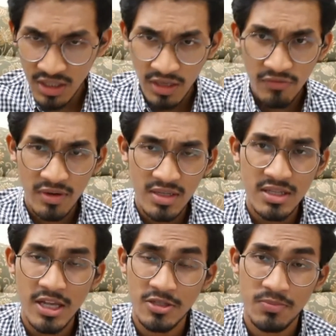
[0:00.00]
if
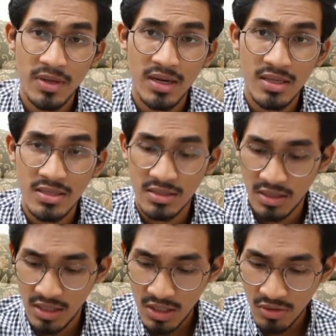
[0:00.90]
this aspect is
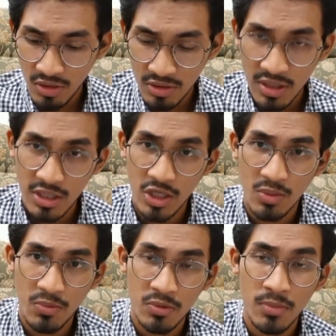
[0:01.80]
ignored, the
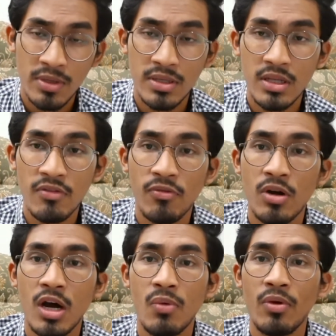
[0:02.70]
probability
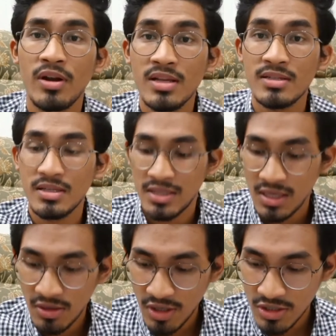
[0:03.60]
for our next
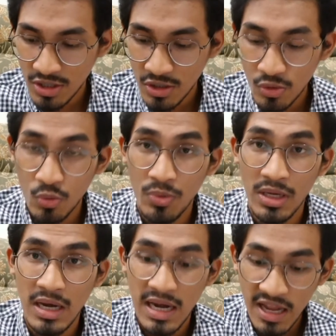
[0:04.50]
generation to be
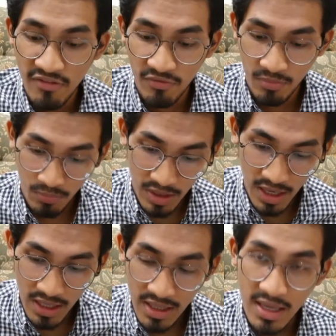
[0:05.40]
left
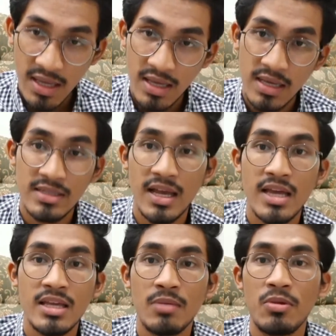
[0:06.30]
behind is
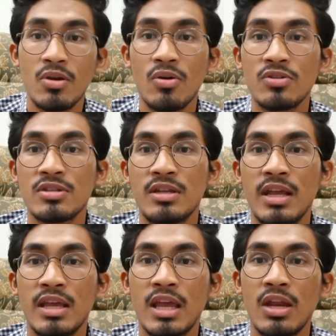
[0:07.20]
higher, because
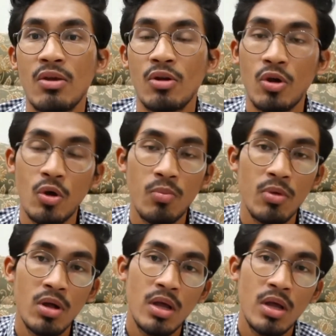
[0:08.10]
they cannot cope